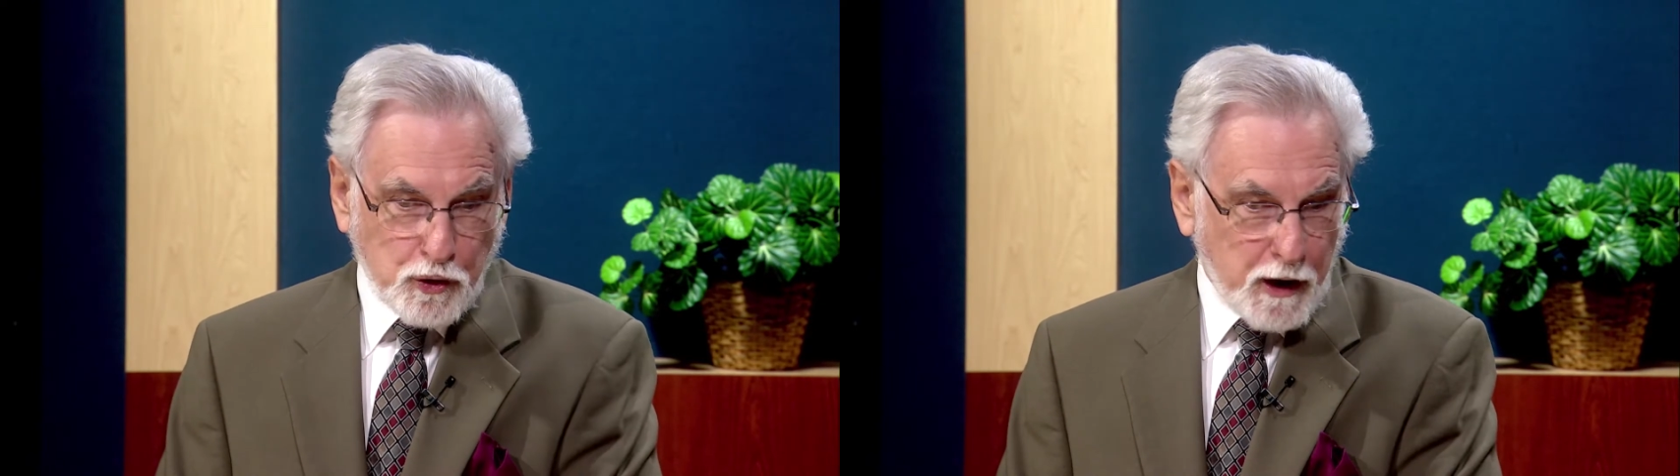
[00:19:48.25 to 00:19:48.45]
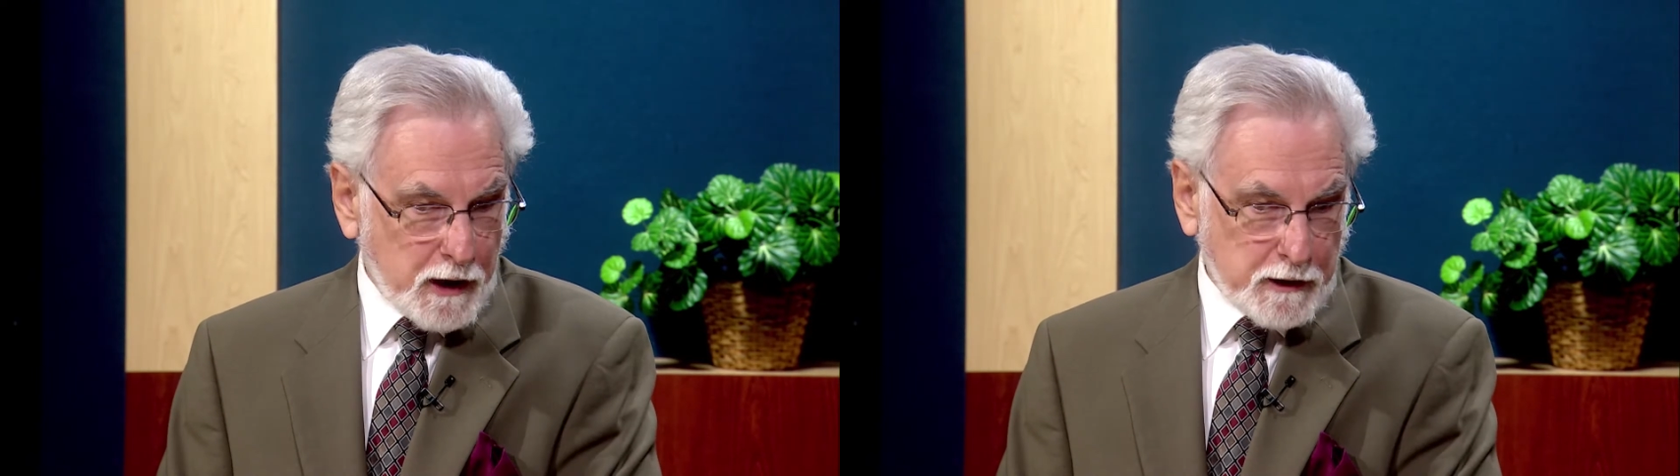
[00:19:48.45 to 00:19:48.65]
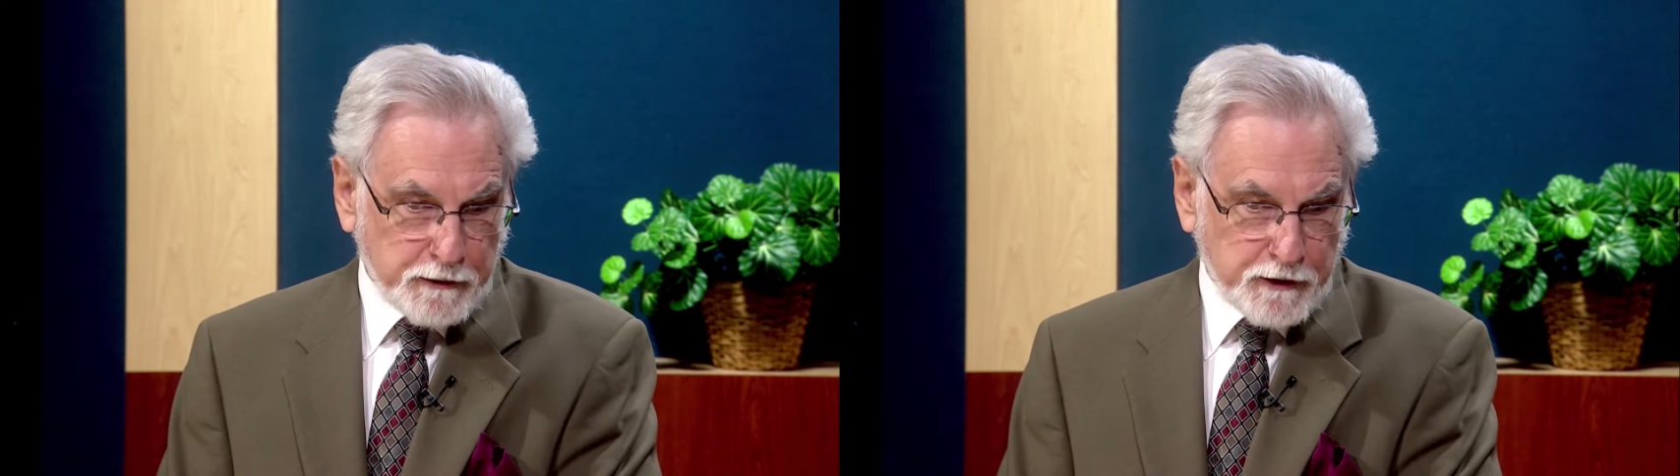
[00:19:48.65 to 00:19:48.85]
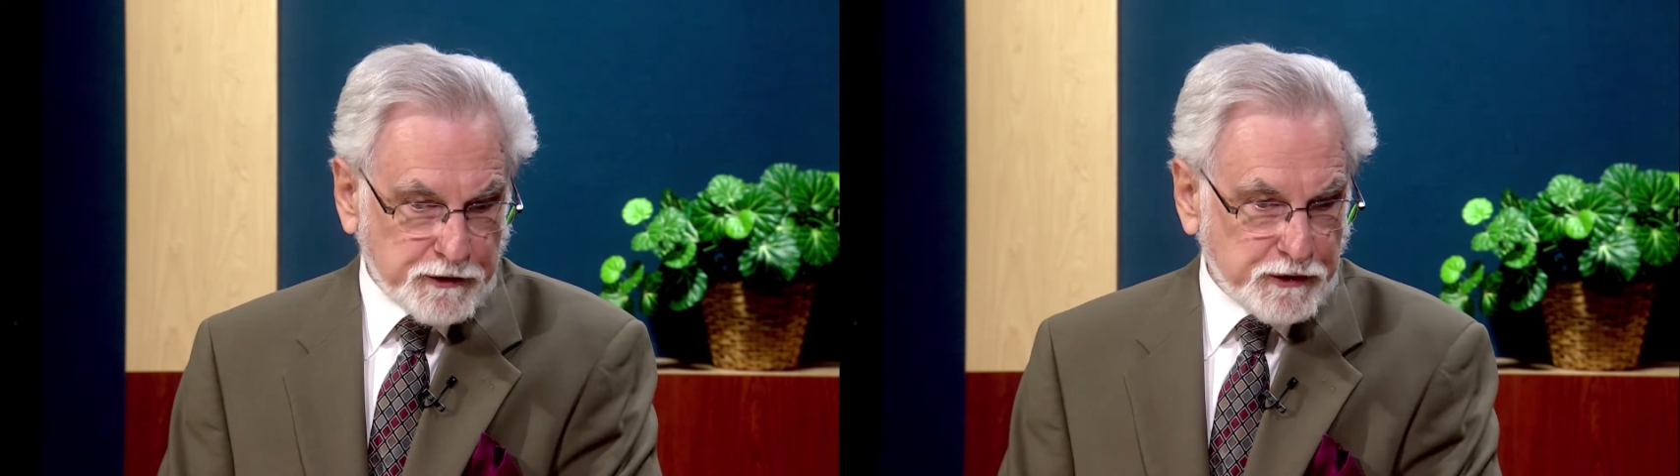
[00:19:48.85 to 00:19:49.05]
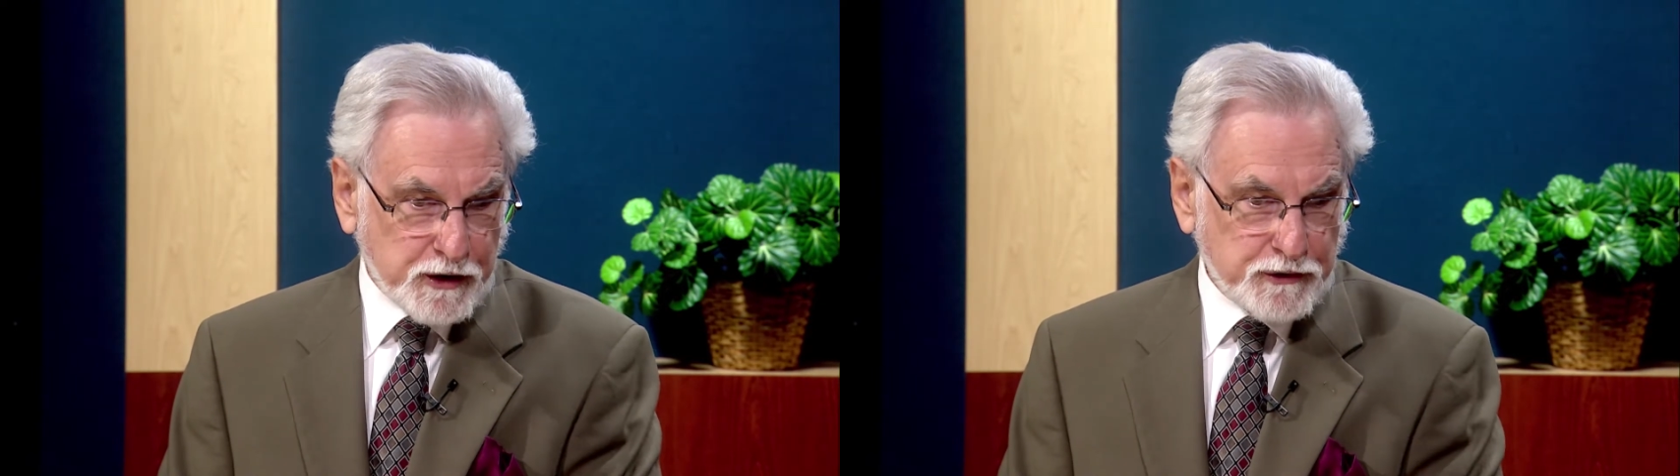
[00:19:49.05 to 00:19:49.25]
had
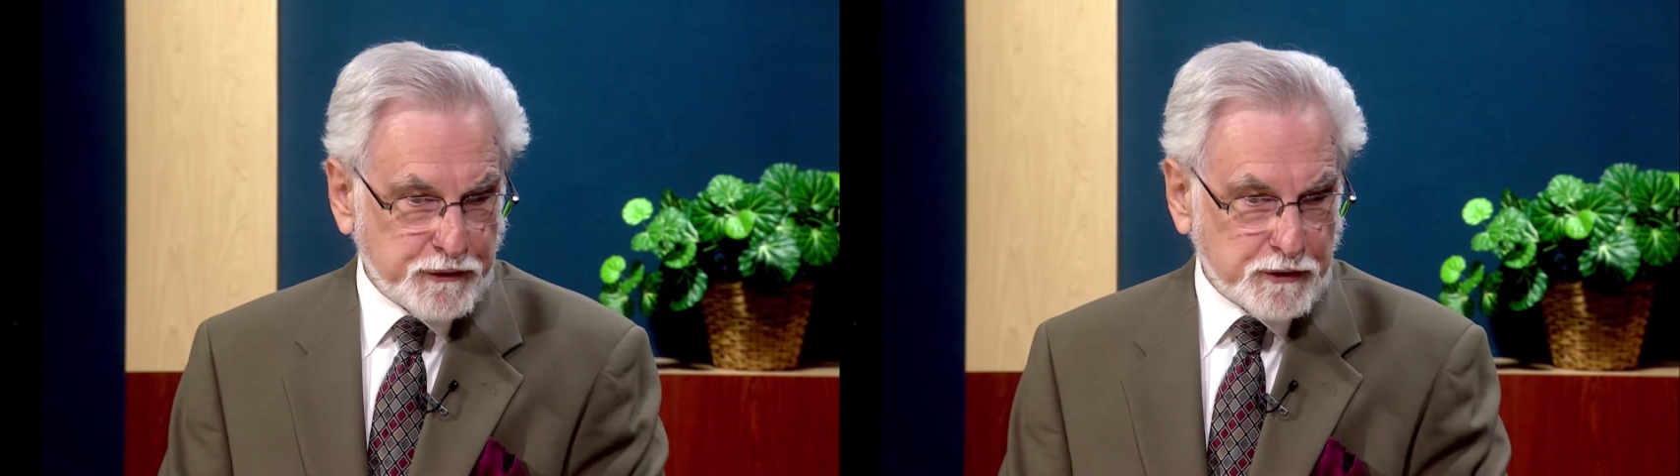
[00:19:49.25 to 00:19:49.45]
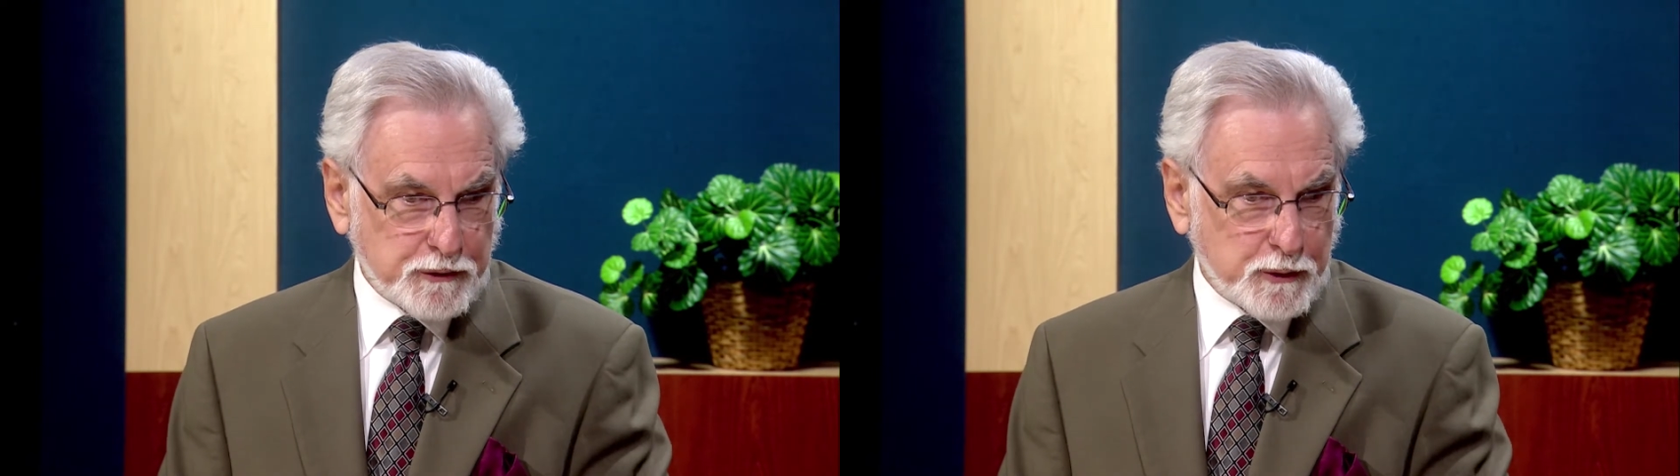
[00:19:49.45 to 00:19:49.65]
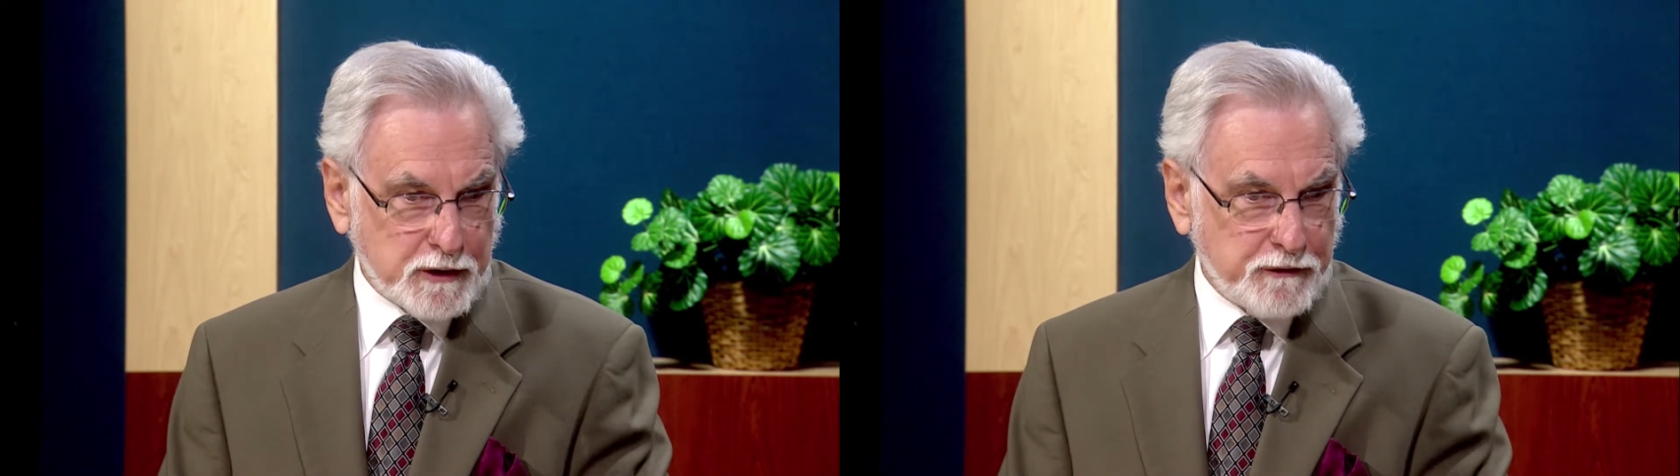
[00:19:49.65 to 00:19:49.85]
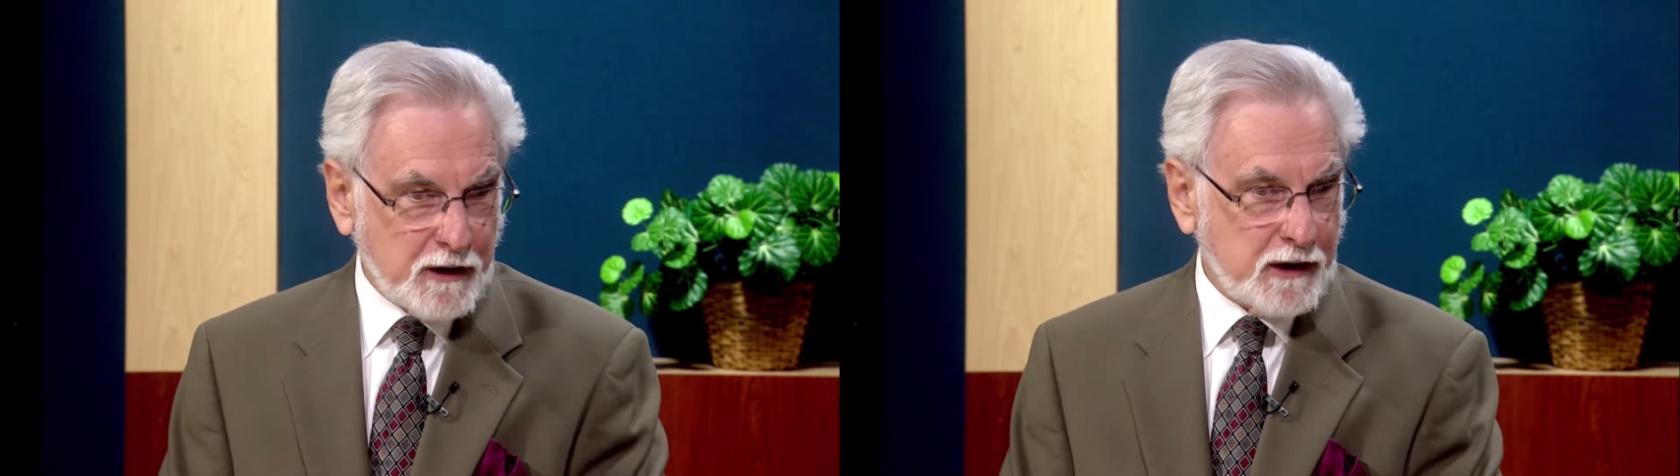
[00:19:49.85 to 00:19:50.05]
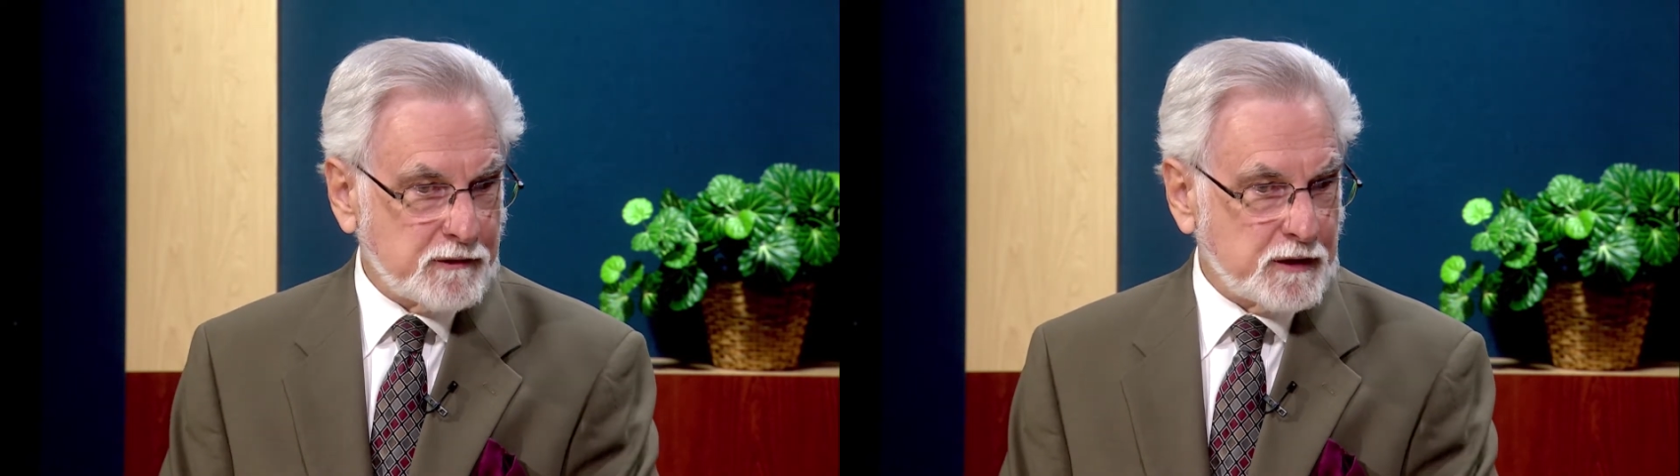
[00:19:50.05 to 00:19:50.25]
this niche for 25